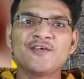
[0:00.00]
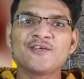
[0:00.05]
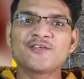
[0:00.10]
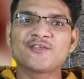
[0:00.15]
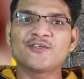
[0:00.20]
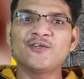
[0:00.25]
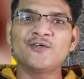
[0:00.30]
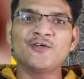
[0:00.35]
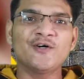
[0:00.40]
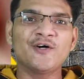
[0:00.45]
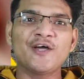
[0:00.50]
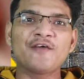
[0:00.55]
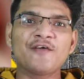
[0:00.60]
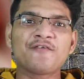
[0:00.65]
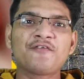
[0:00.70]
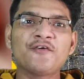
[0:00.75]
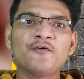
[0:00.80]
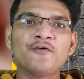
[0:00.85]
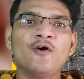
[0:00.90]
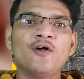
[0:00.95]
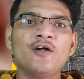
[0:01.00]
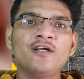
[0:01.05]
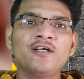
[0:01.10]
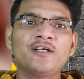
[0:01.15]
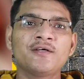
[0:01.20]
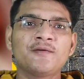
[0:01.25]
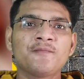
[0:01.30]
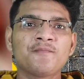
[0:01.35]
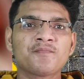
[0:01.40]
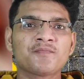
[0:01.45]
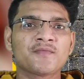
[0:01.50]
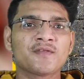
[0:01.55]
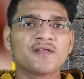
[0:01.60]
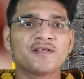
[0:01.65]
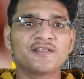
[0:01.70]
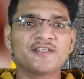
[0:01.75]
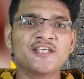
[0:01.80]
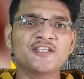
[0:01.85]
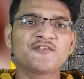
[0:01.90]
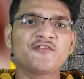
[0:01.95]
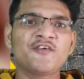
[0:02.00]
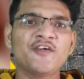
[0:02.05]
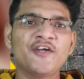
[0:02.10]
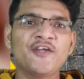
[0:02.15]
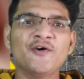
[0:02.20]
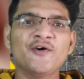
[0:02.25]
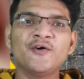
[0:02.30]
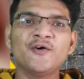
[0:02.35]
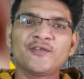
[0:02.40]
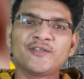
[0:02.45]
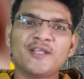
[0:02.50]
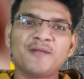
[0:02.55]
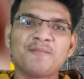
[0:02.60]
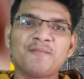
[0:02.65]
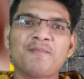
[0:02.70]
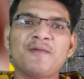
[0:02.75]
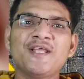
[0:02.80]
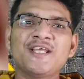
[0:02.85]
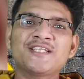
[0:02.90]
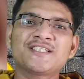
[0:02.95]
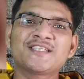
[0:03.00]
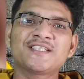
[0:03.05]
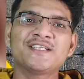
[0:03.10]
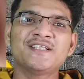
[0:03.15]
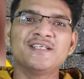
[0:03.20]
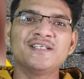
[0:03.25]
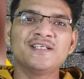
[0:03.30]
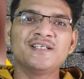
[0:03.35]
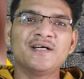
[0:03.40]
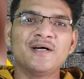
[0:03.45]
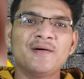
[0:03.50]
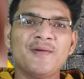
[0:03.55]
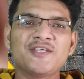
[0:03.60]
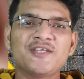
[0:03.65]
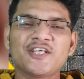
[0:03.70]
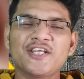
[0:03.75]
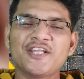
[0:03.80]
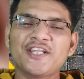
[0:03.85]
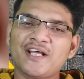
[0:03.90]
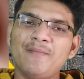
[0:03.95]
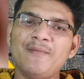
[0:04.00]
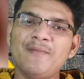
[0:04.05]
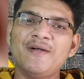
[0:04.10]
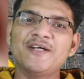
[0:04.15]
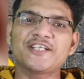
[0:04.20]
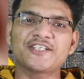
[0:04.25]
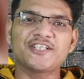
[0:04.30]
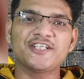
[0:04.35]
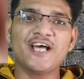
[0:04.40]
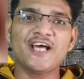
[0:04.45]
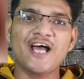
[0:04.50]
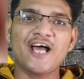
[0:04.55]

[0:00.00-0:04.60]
So if you want this video, then please mention in the comment section.